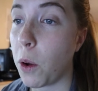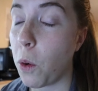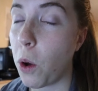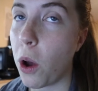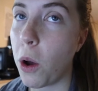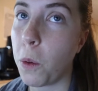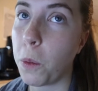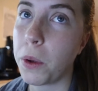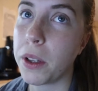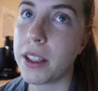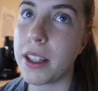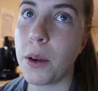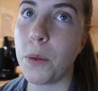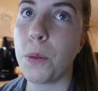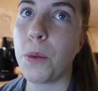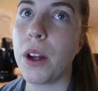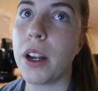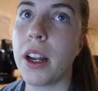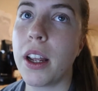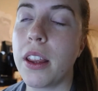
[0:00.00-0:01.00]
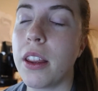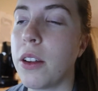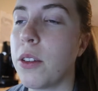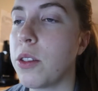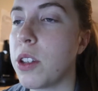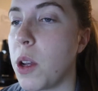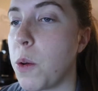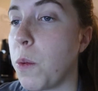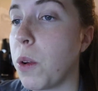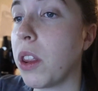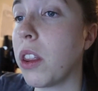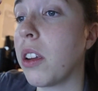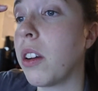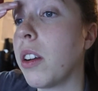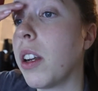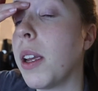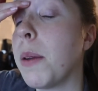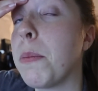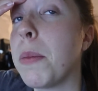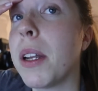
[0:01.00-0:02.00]
oh, it's at 1. I thought it was at
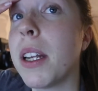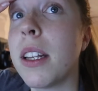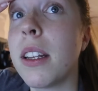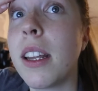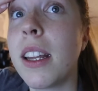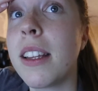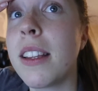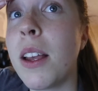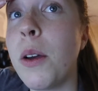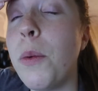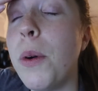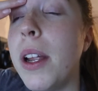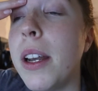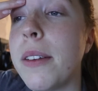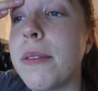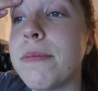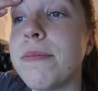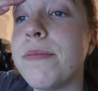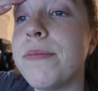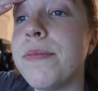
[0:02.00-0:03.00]
1:30, but it's at 1.